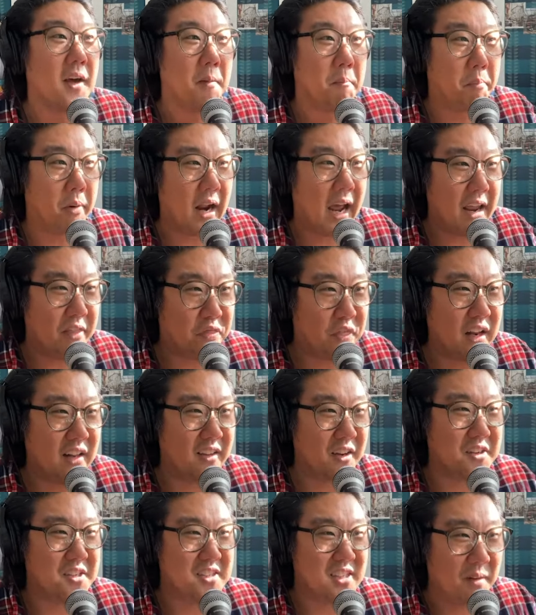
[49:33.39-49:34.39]
But I think
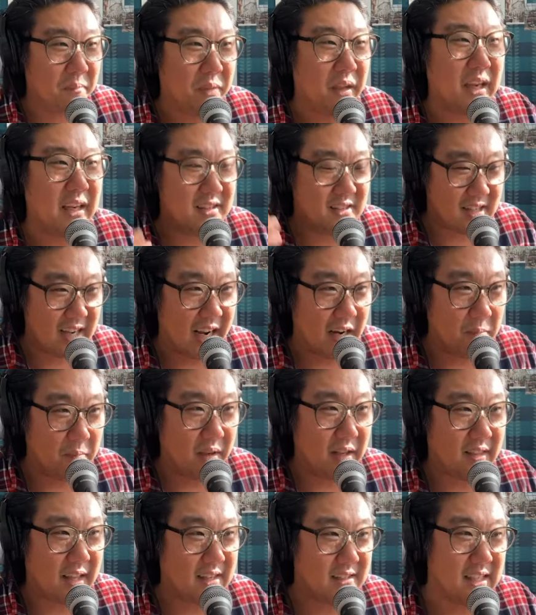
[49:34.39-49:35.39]
there's something inside of
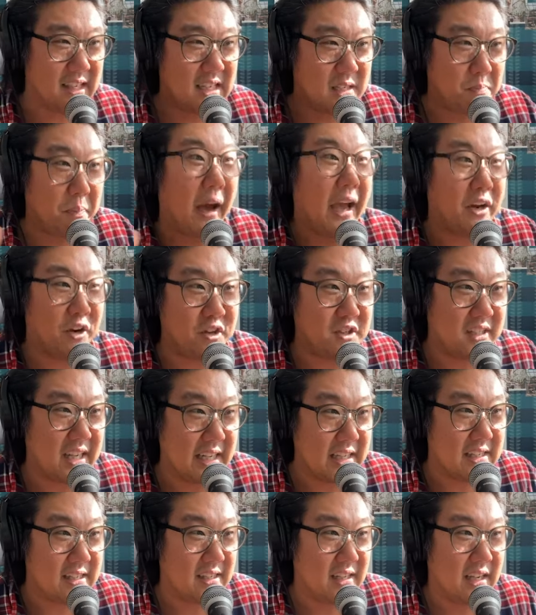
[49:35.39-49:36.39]
me that's like spider
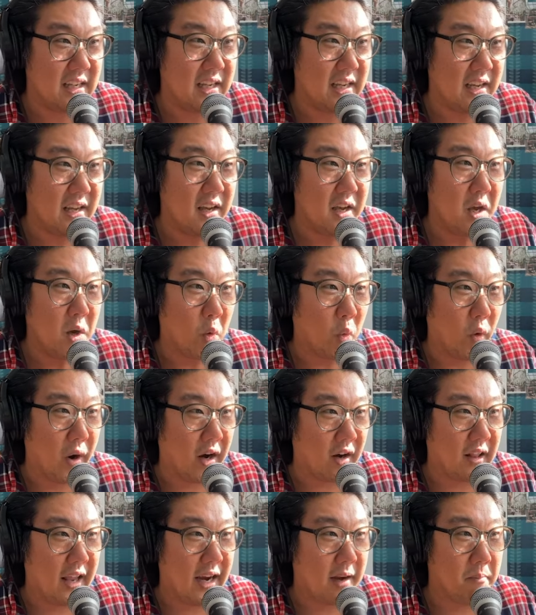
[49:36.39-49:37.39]
sensey,
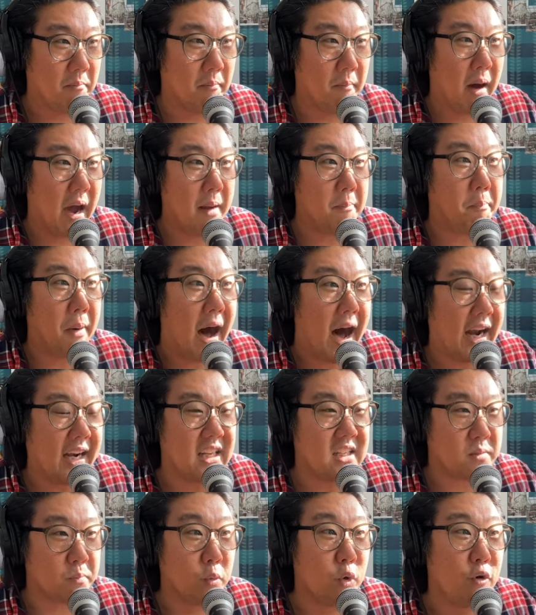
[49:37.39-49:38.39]
where like my
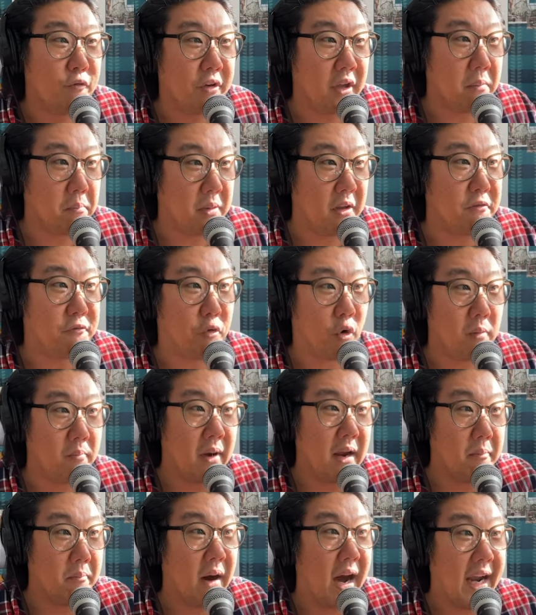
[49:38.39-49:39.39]
body's moving before
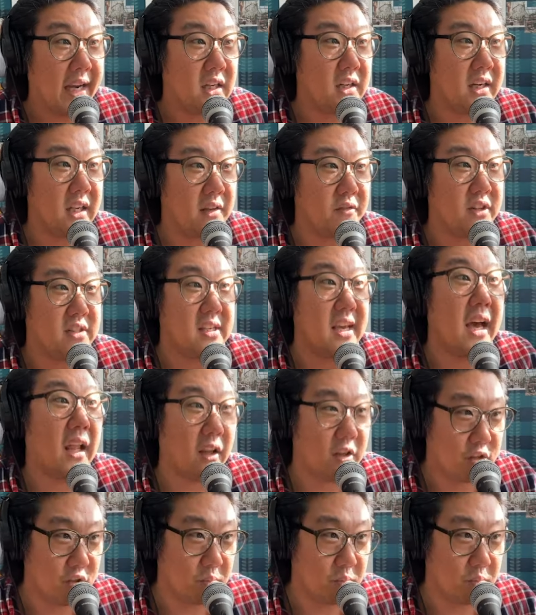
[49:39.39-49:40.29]
my mind could even tell it to